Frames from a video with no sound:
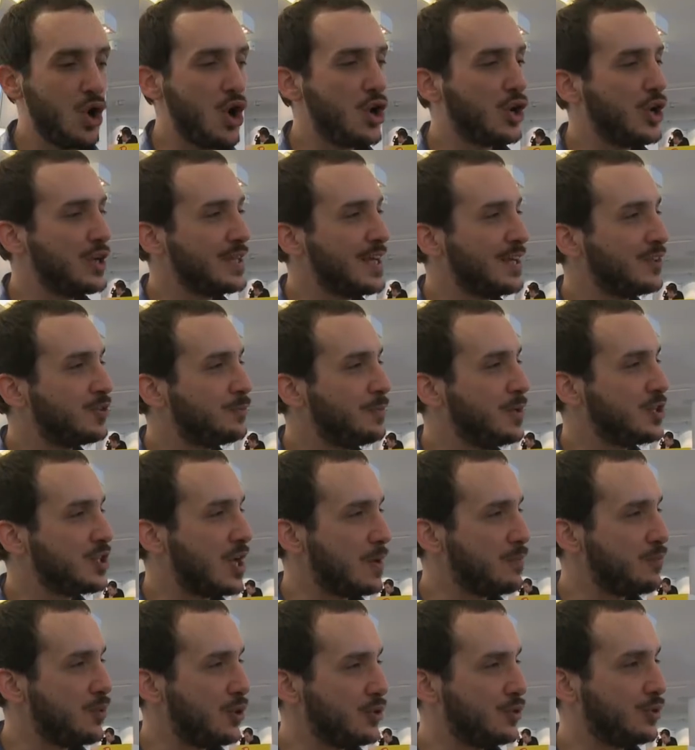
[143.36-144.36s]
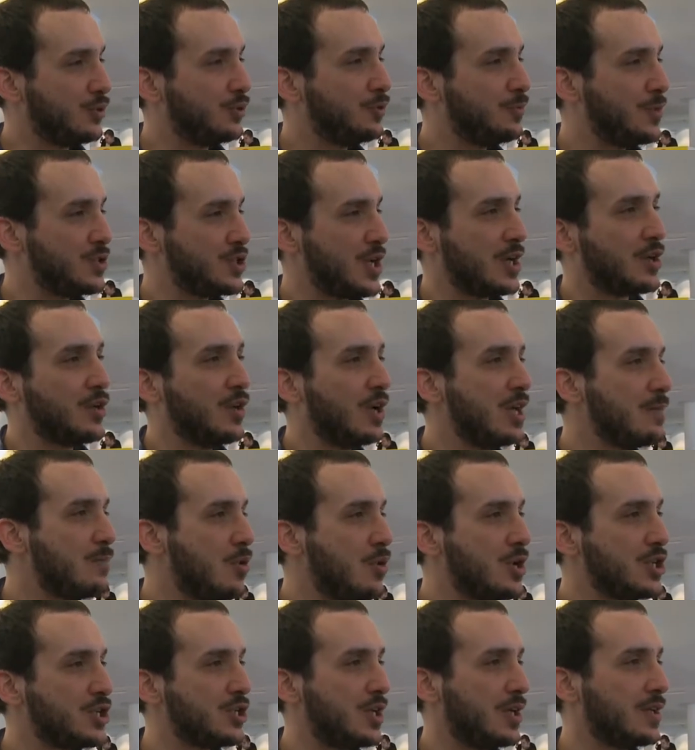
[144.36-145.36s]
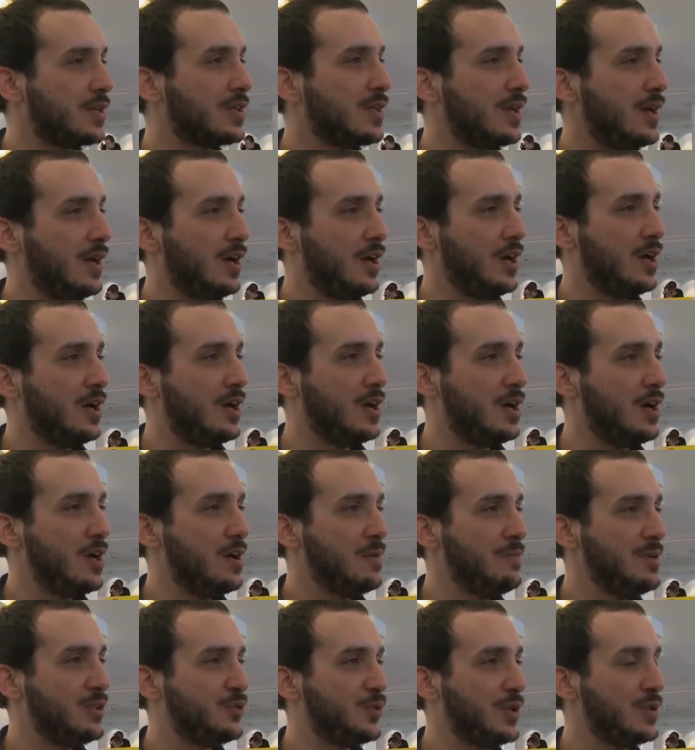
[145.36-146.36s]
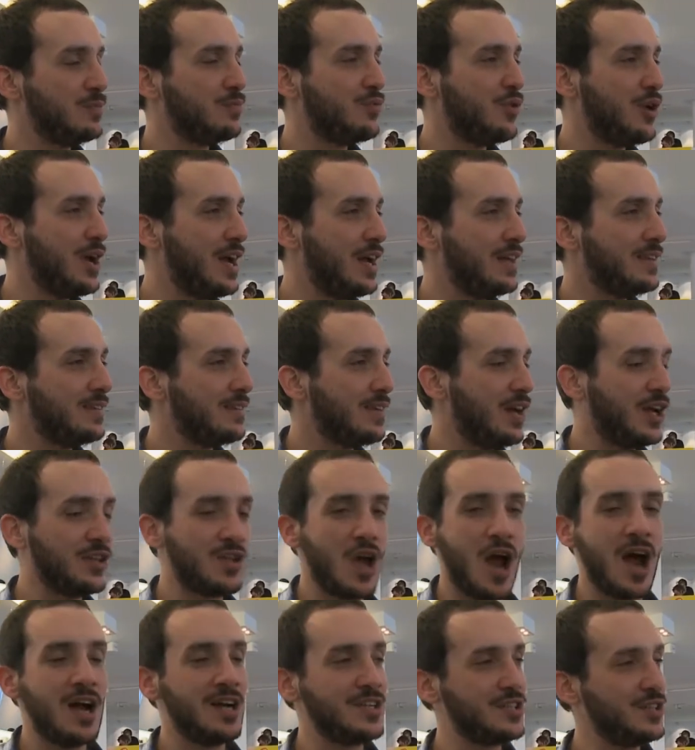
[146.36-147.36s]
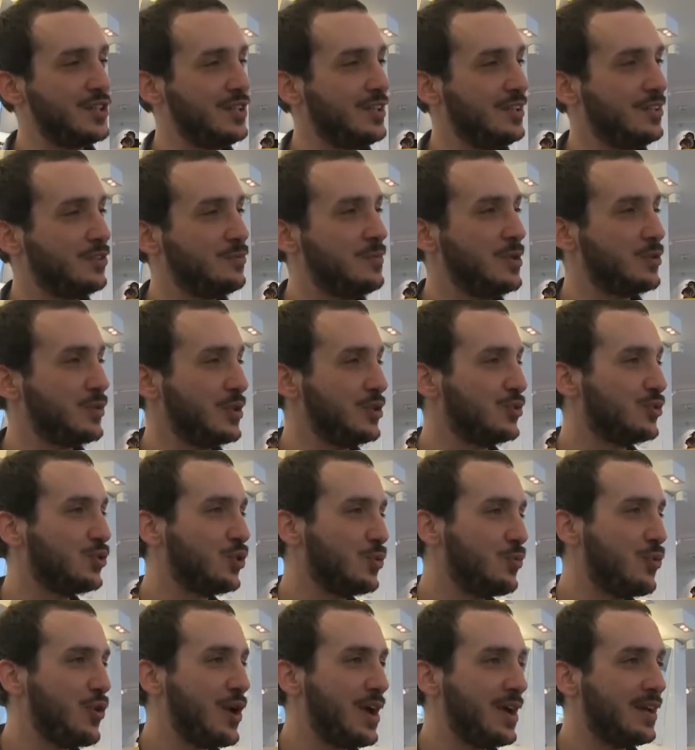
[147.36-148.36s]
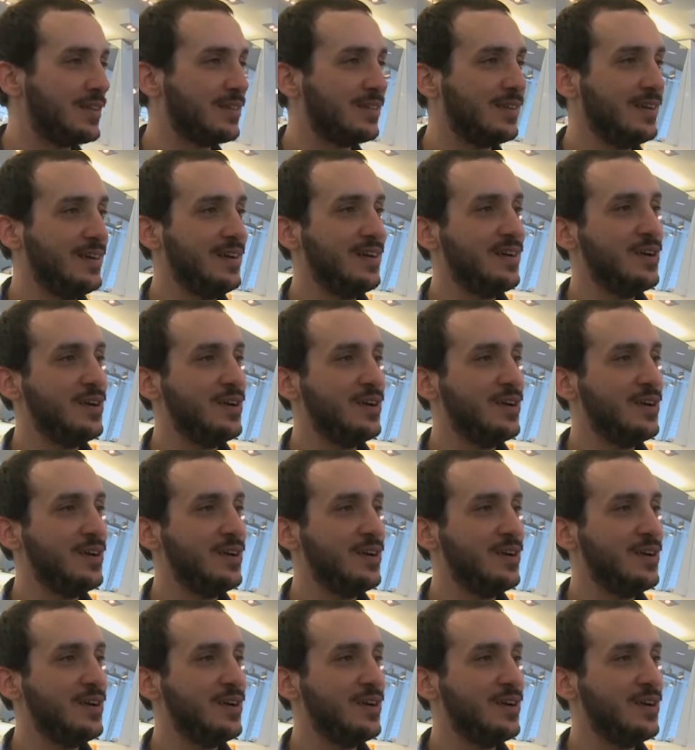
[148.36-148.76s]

organize special products, special collaboration uh, between brands and artists, between two brands,